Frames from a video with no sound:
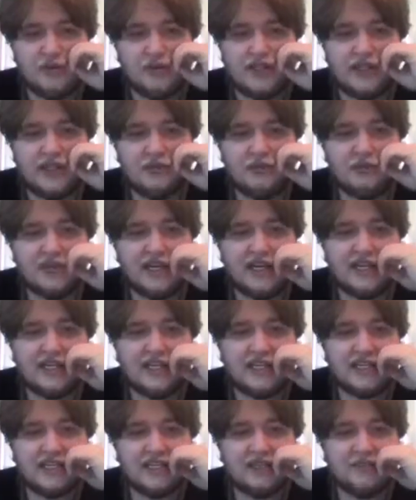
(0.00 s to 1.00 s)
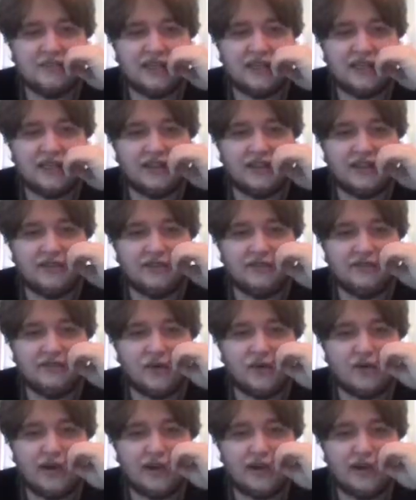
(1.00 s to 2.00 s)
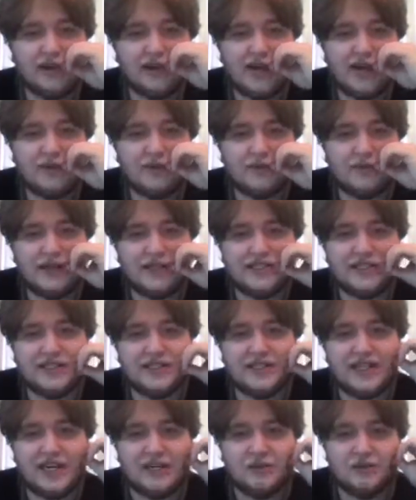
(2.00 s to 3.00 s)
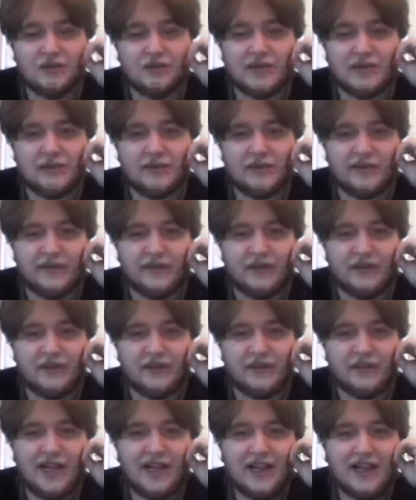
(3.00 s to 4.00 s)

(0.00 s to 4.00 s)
When the moonlight hits the middle of the floor, the pathway to the gate will be revealed.